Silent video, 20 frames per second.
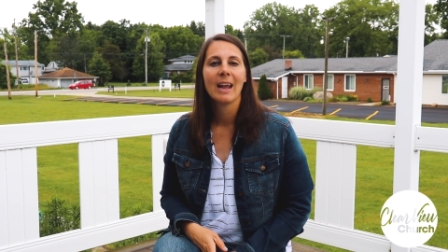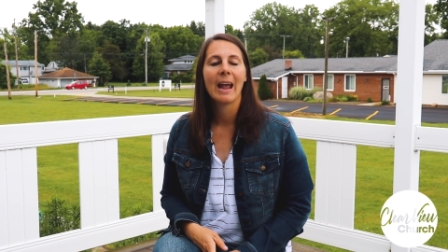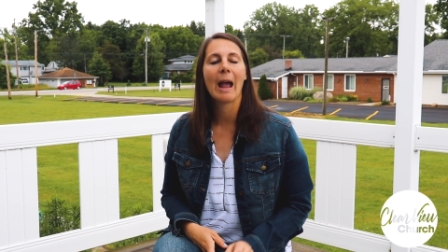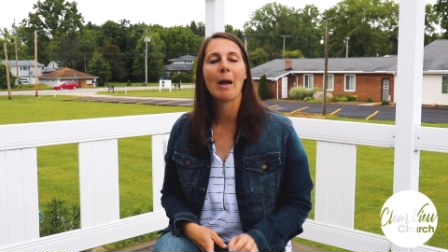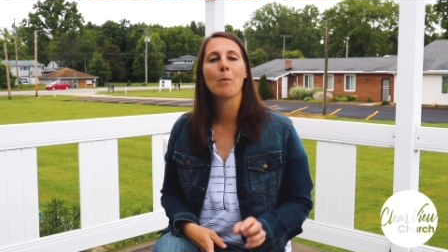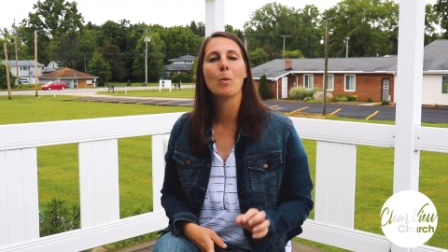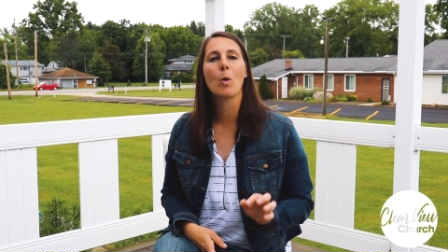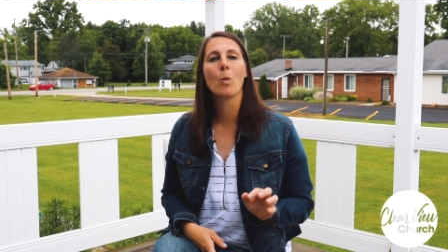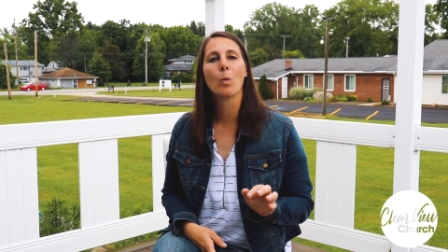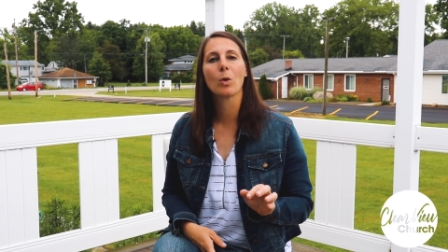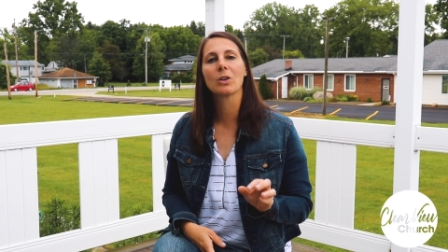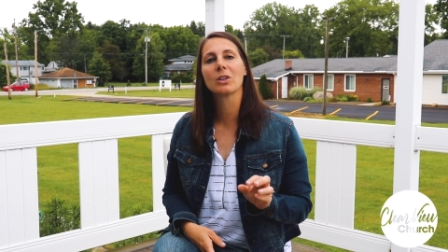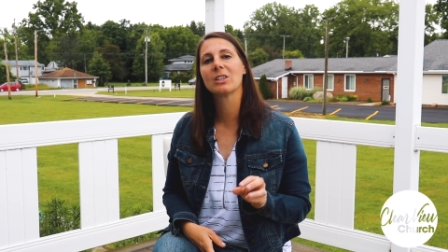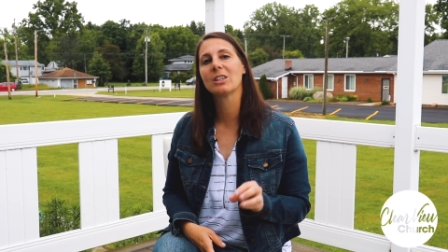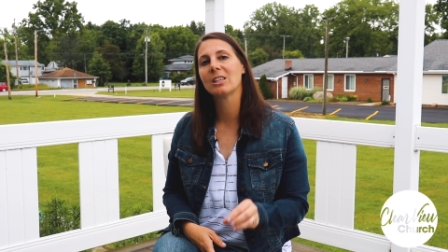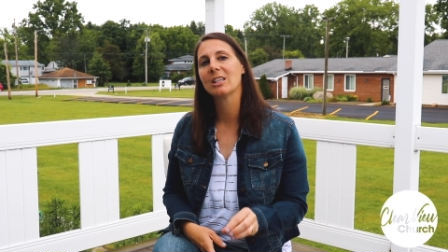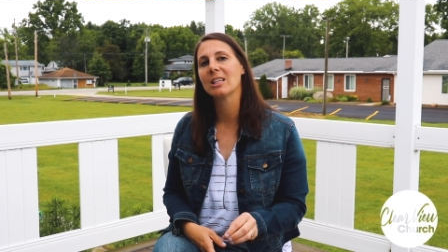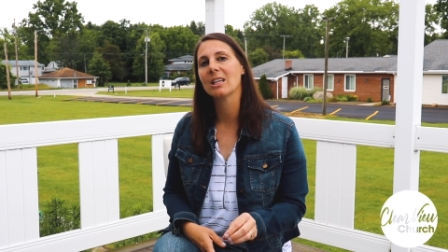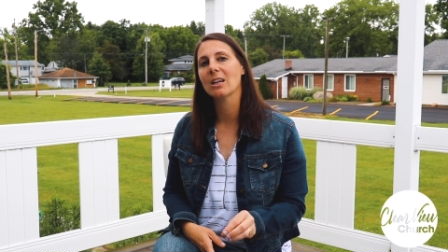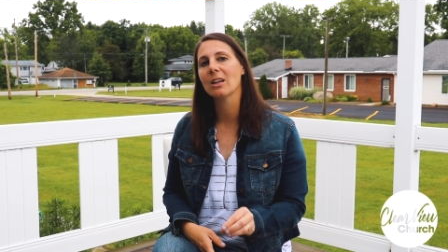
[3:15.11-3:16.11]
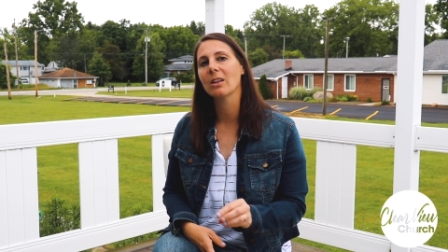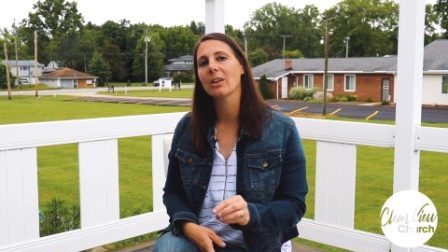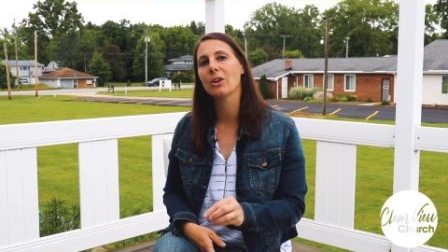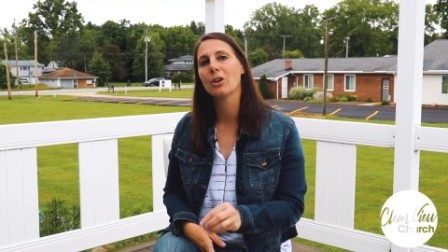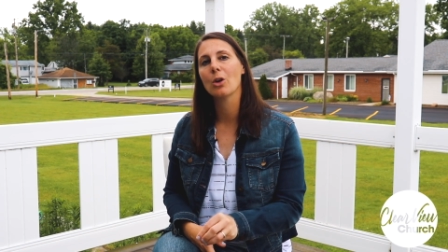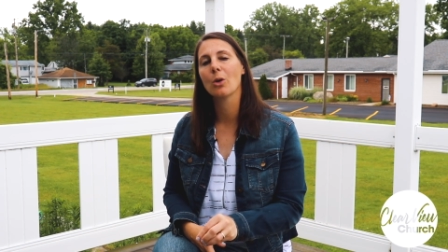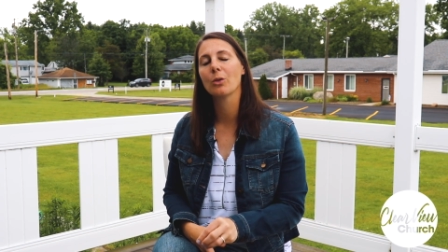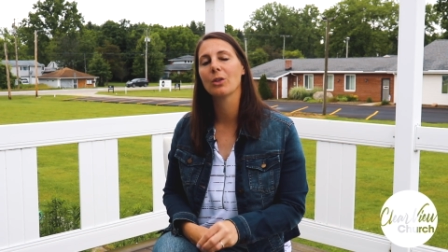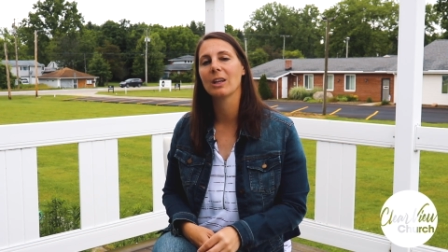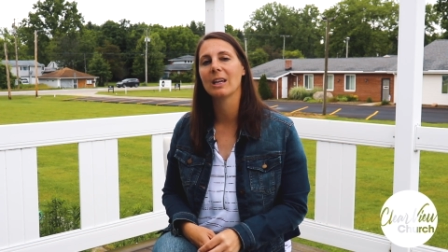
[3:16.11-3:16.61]
And when we're still and
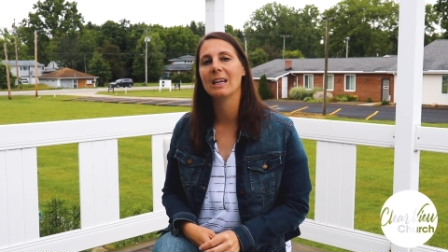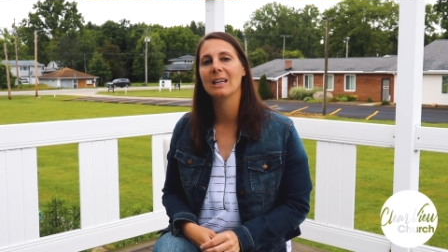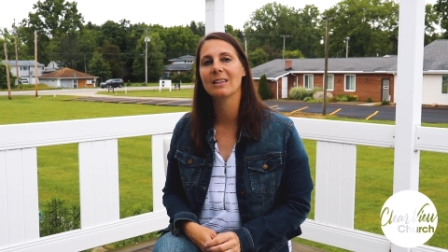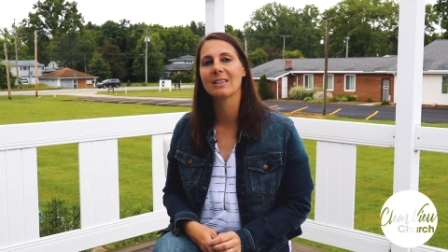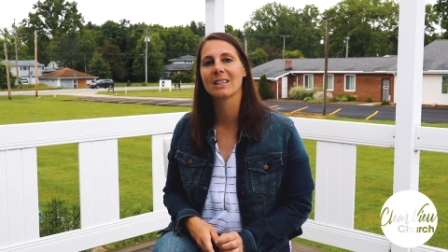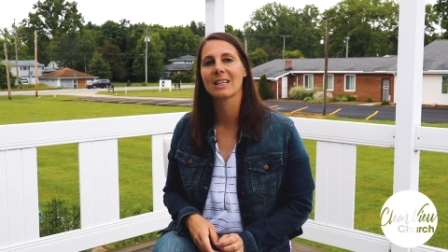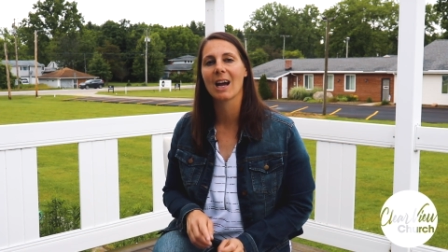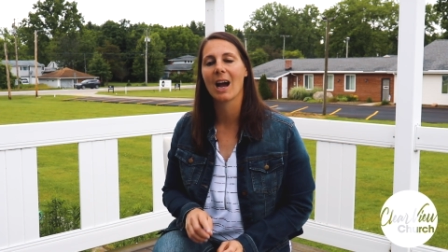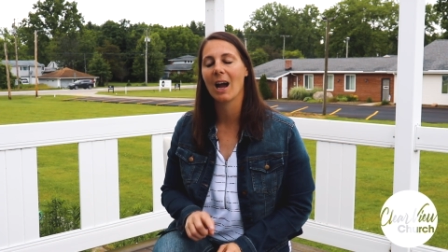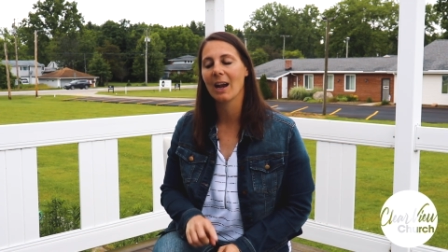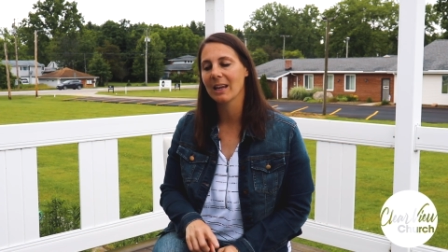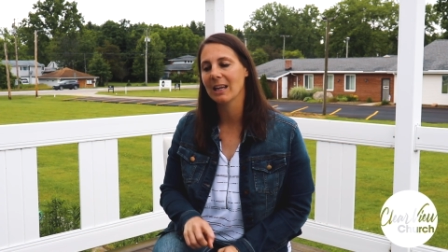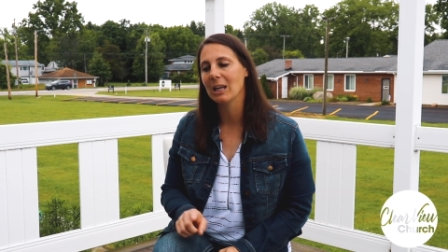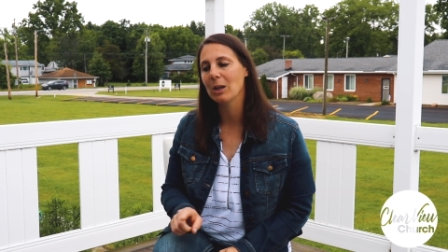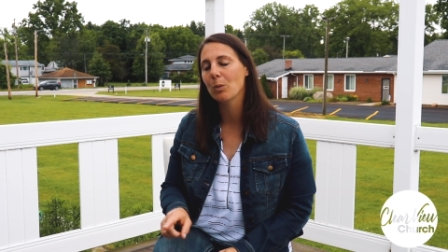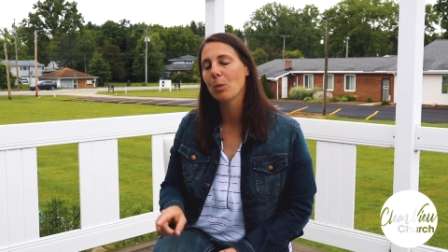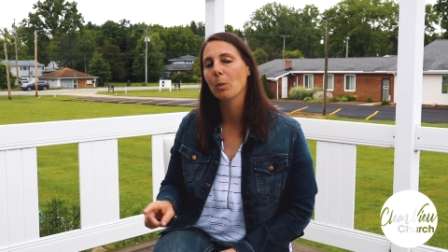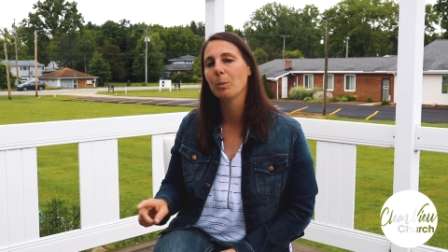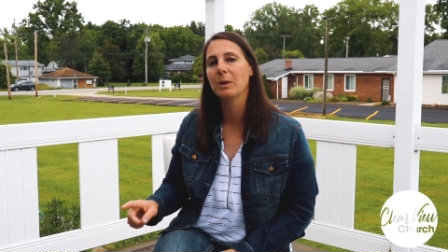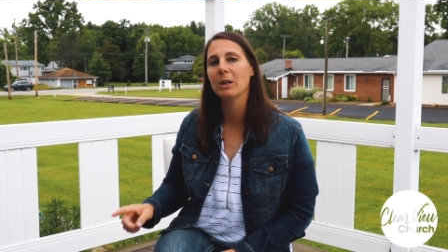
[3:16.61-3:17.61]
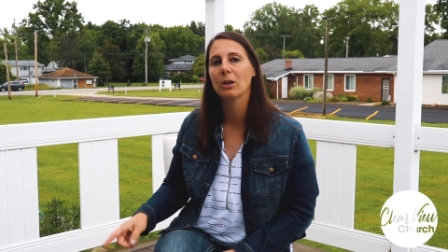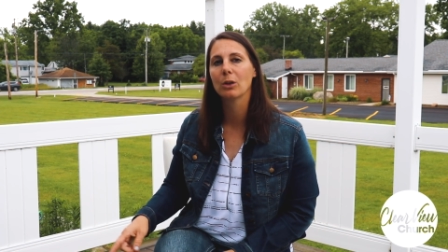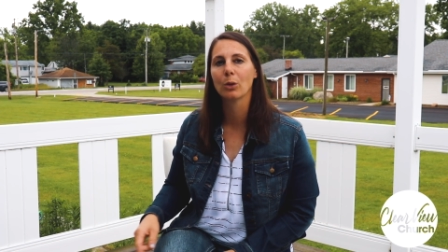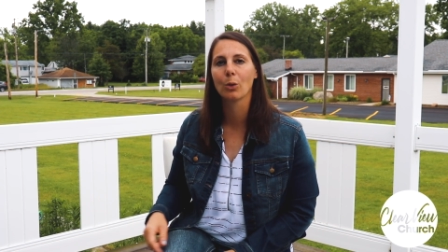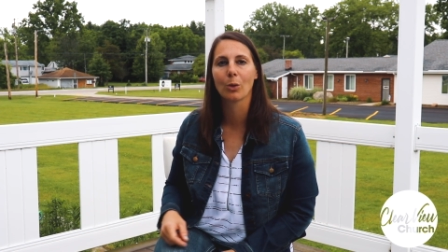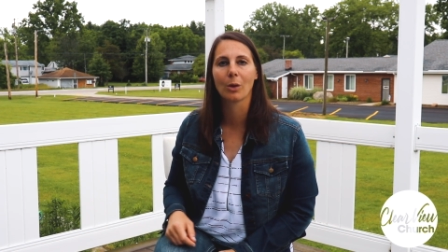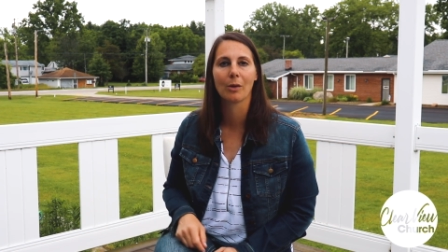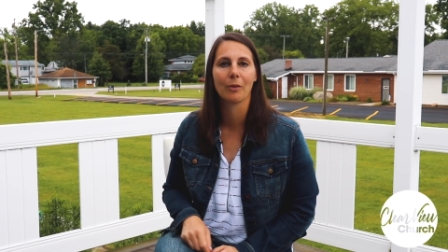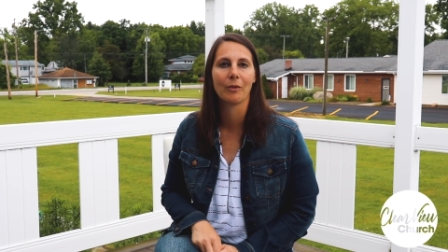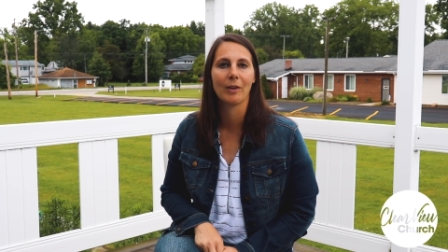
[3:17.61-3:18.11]
know that he's God, he will be
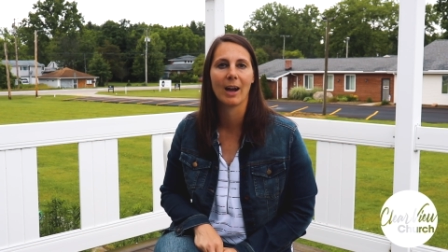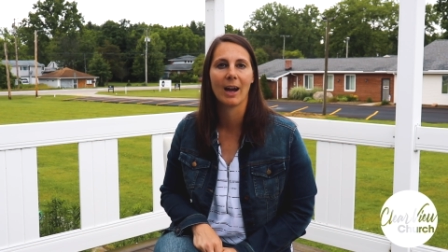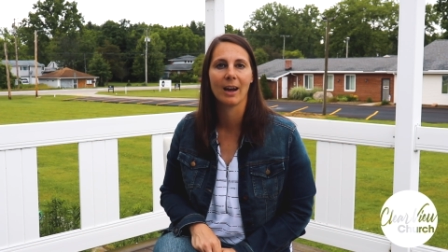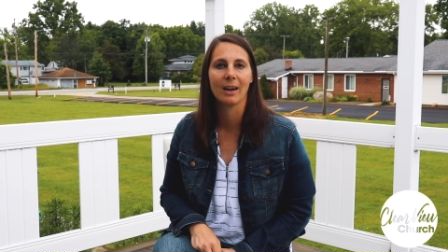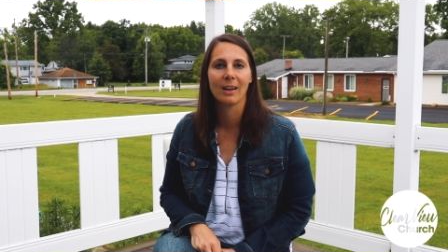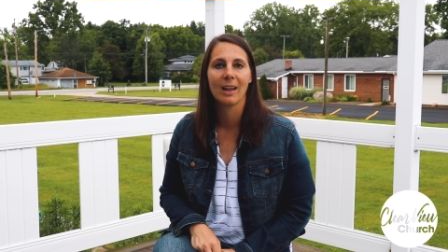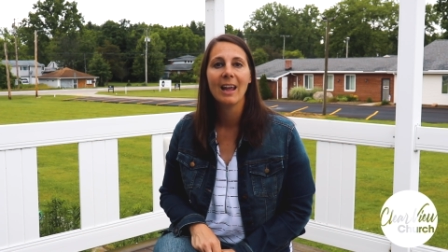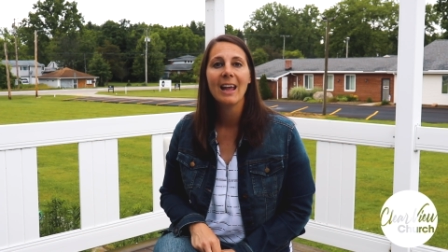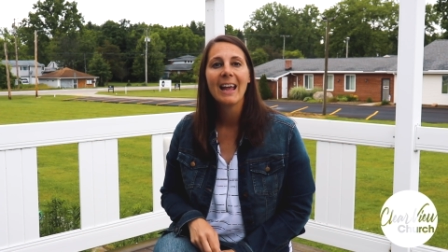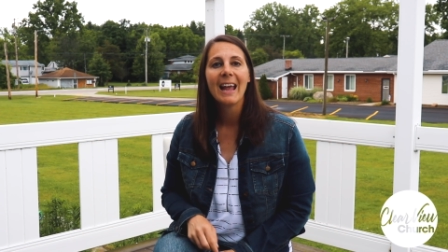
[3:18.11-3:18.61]
glorified